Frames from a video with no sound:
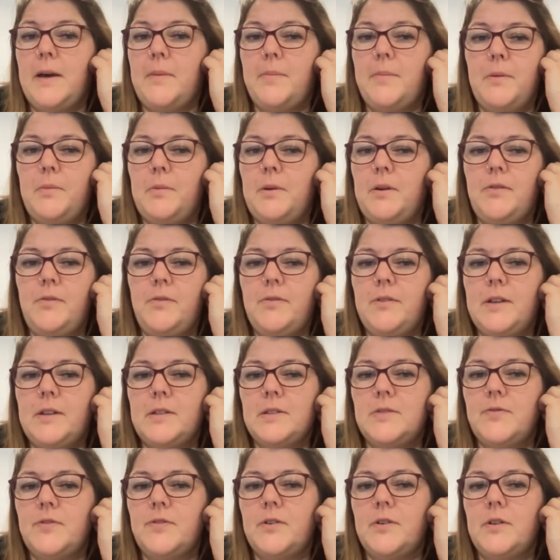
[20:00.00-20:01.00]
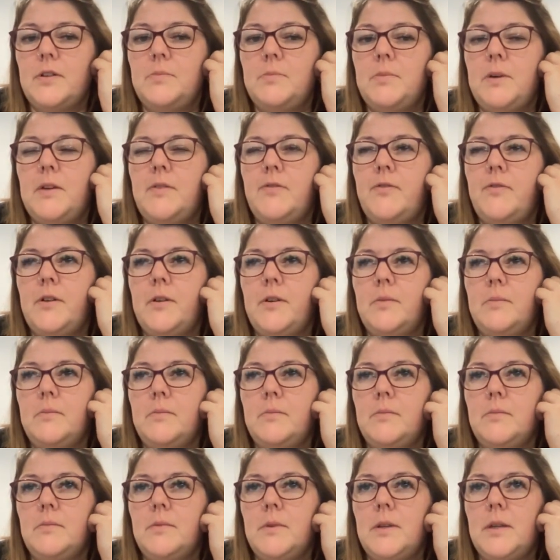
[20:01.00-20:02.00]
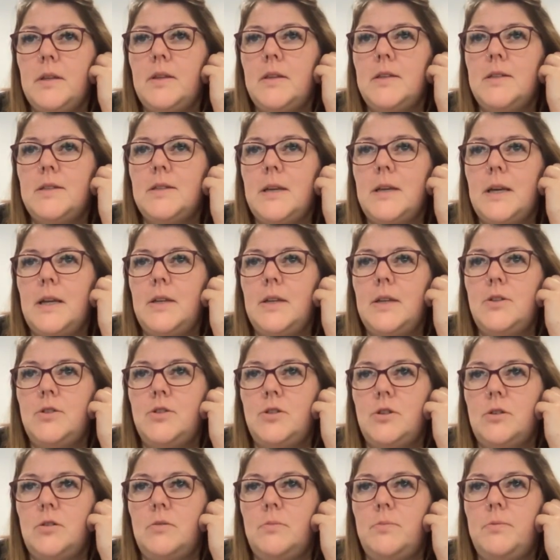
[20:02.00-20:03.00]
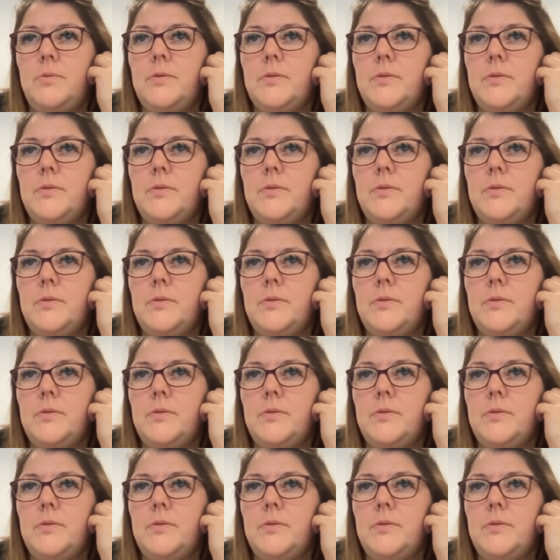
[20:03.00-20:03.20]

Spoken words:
happy with, that's fine. But if I'm in the day job,